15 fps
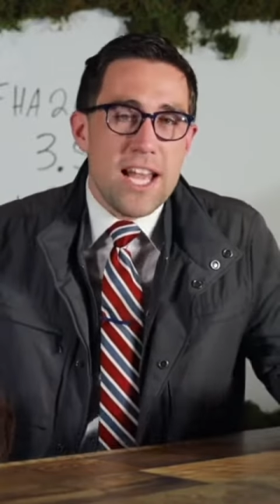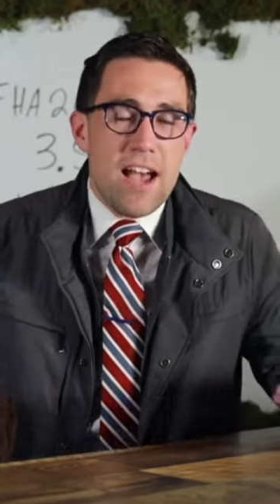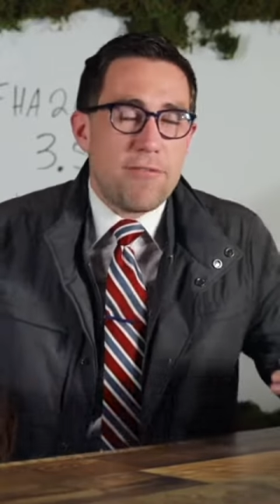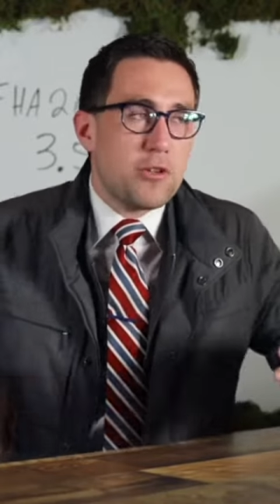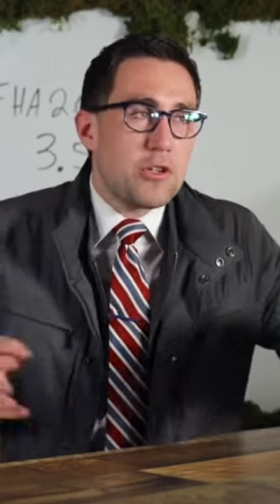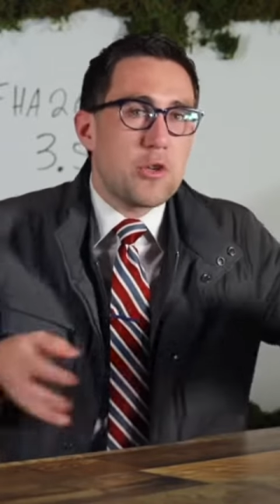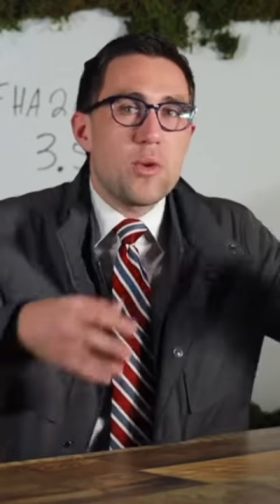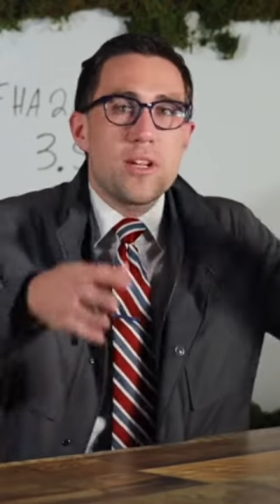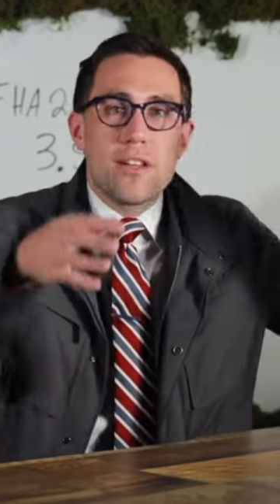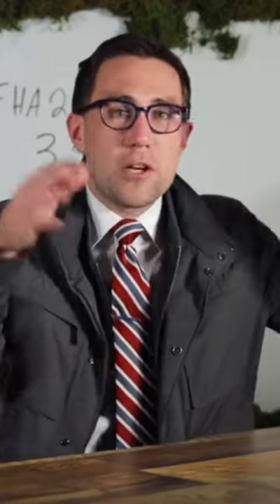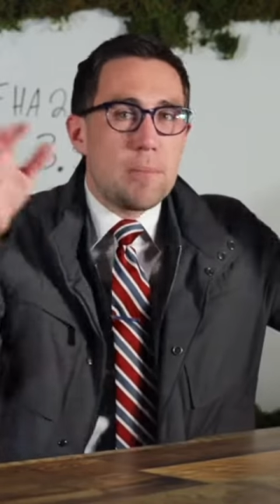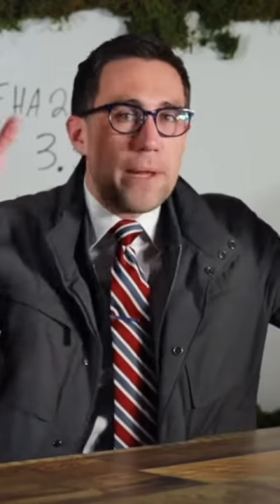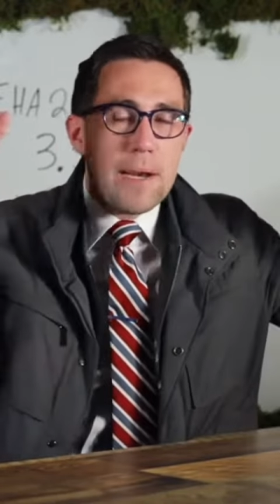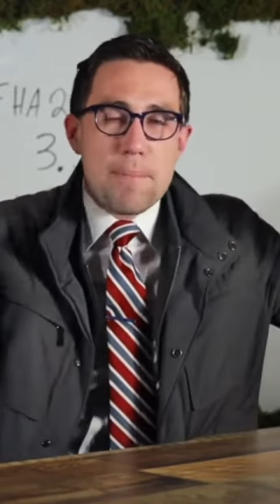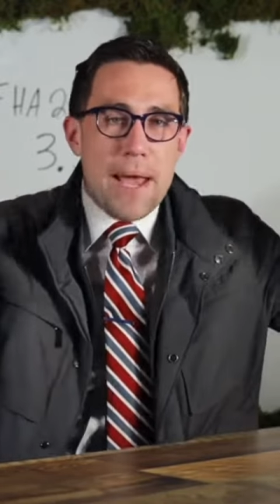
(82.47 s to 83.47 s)
after doing a
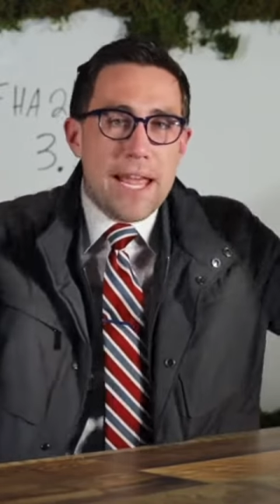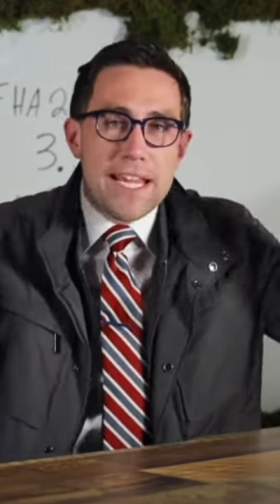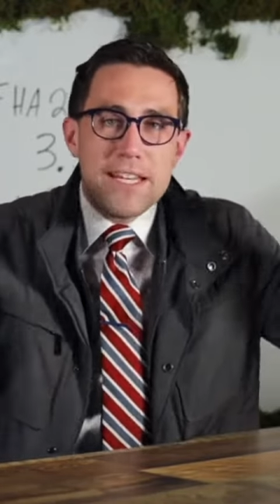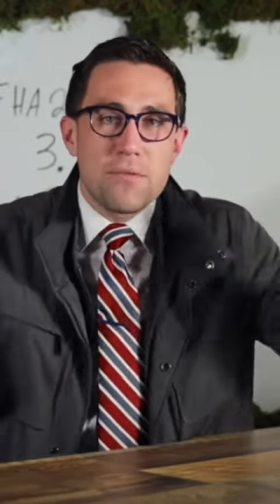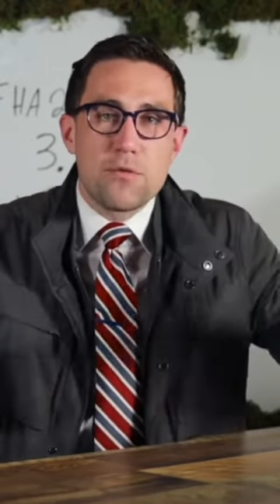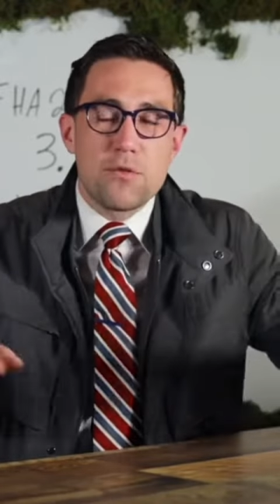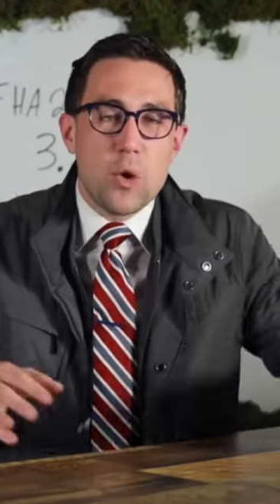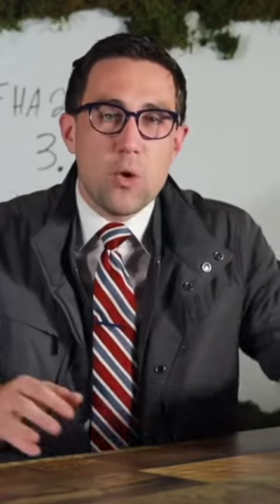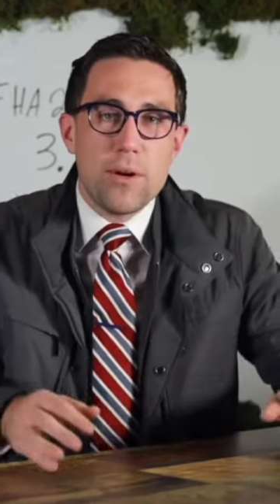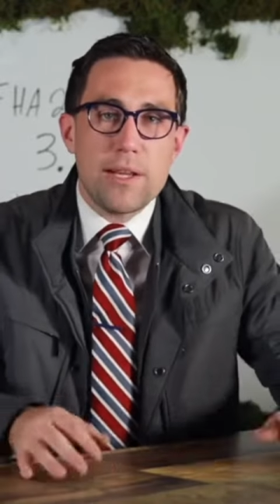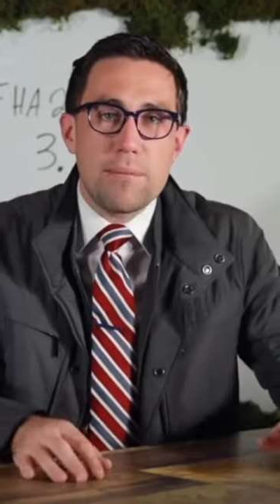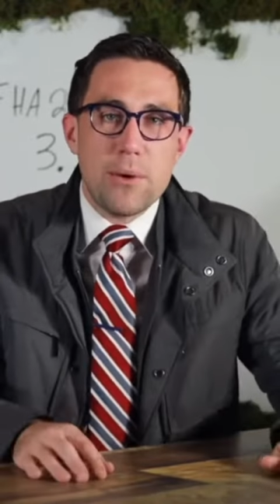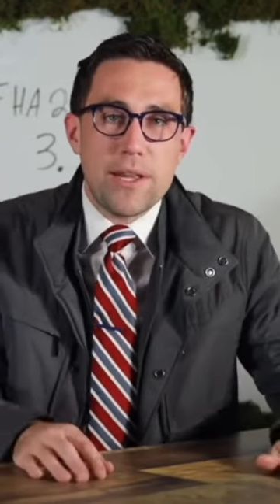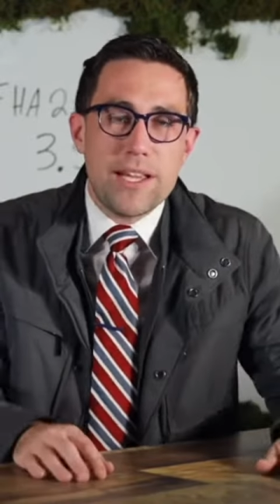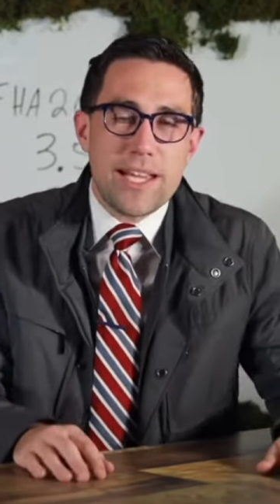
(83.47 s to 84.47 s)
little bit of paint and flooring
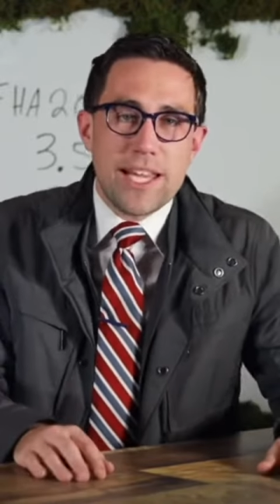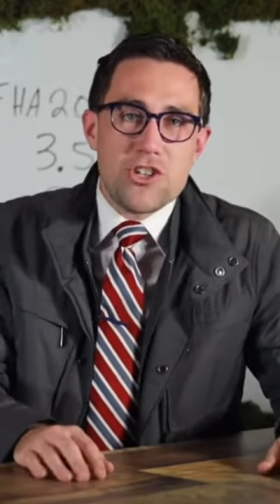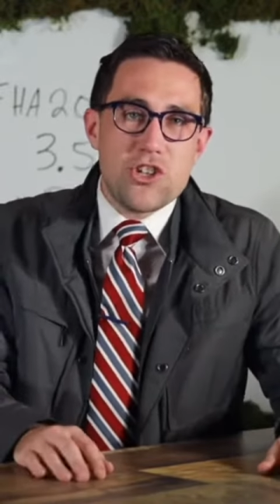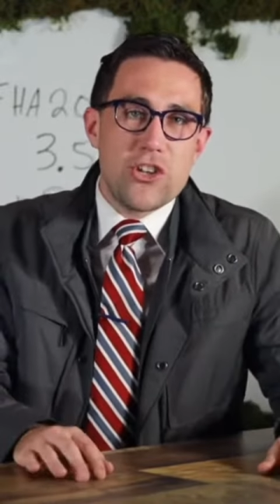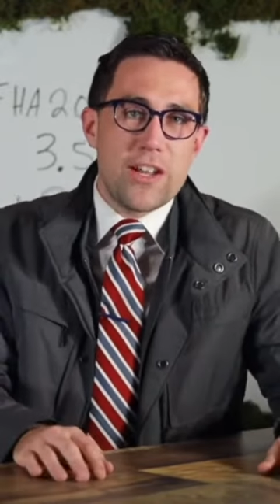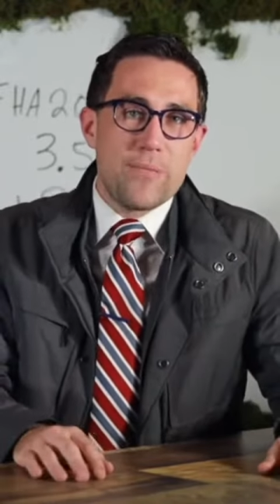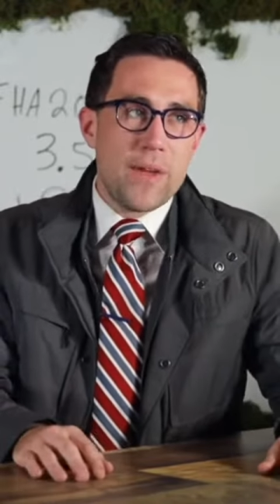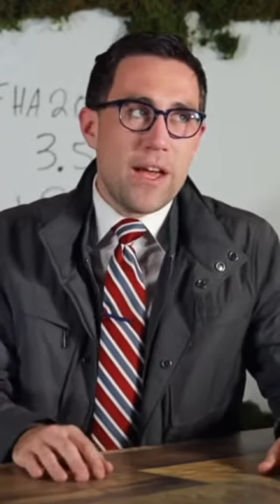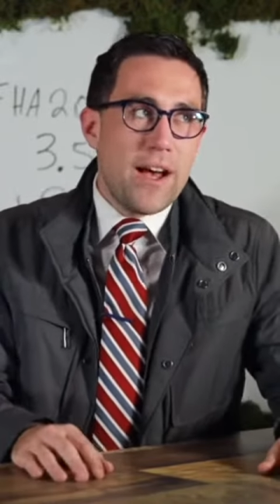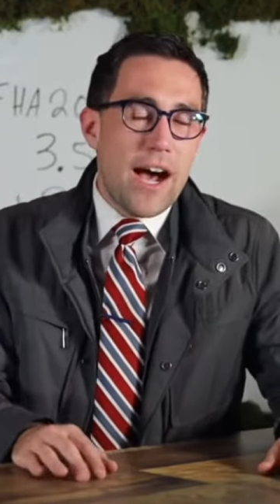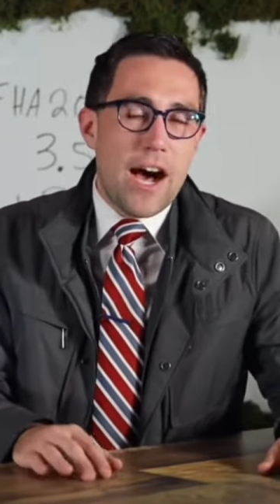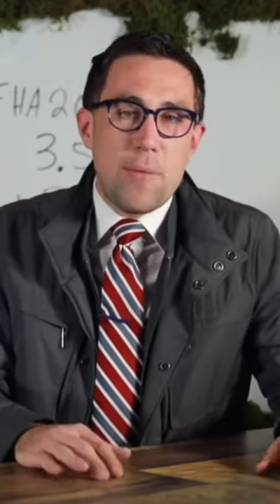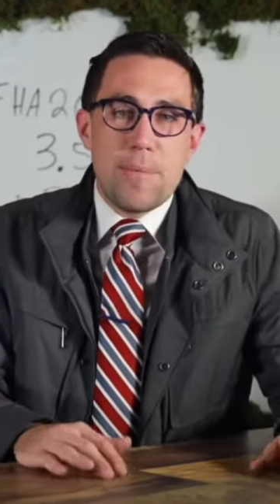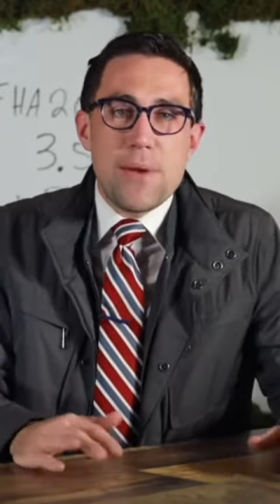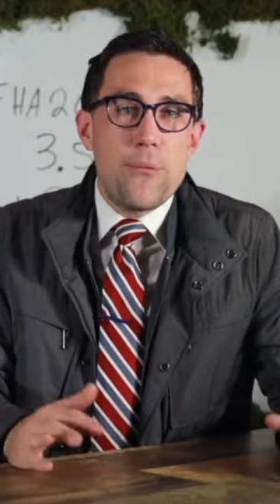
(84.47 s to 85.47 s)
and putting a kitchen in,
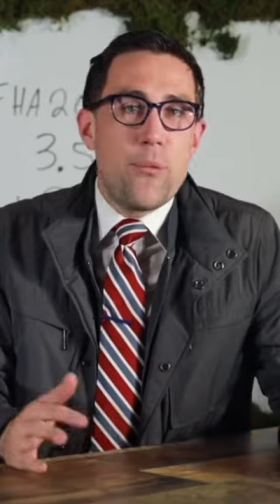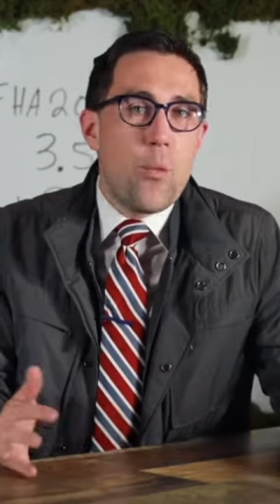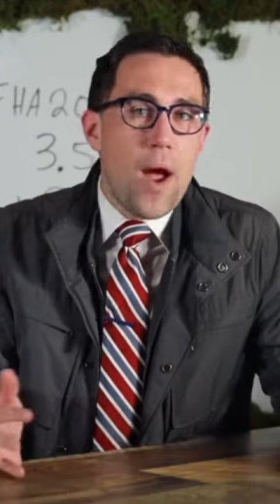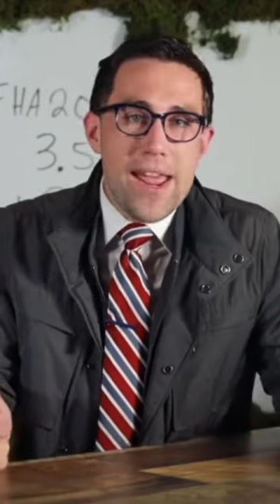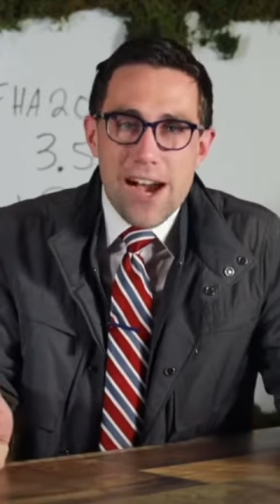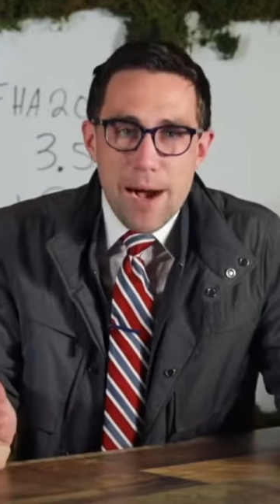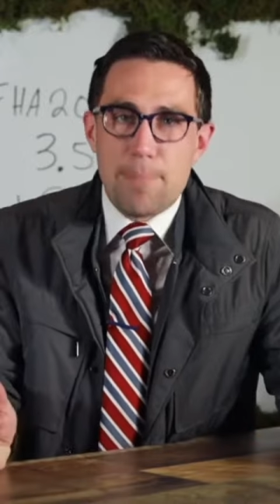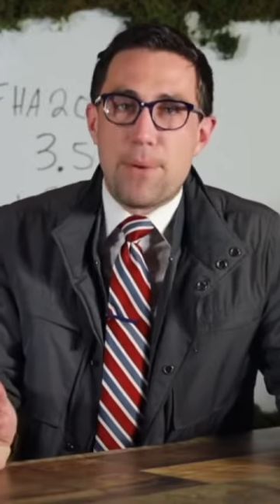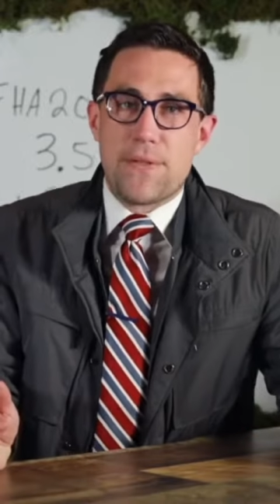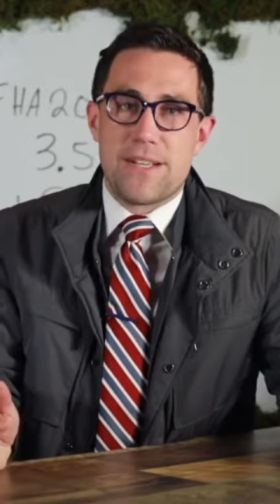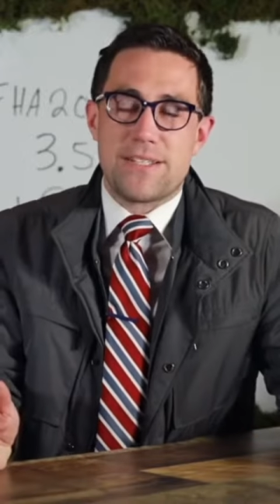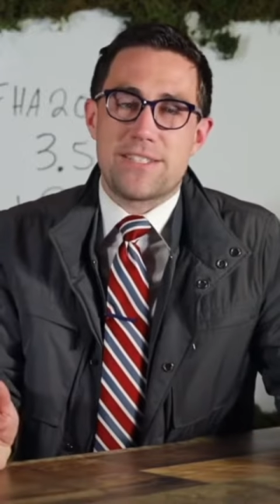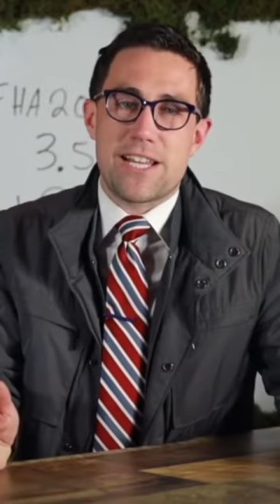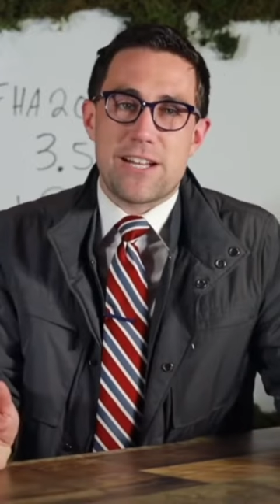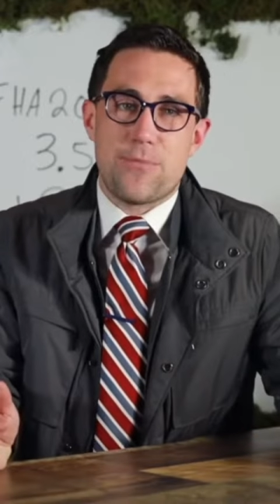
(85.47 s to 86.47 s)
I'll be way up on
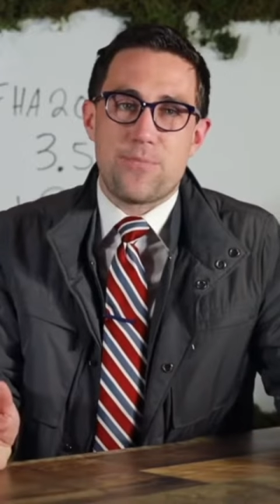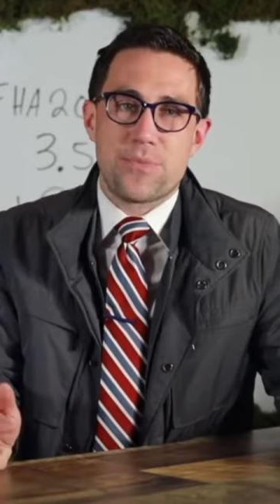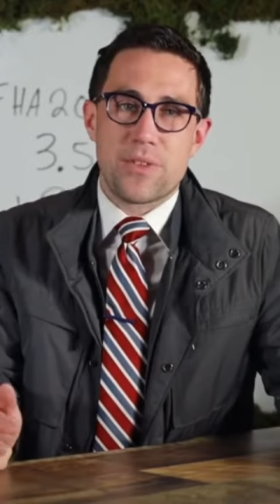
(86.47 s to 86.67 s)
this deal.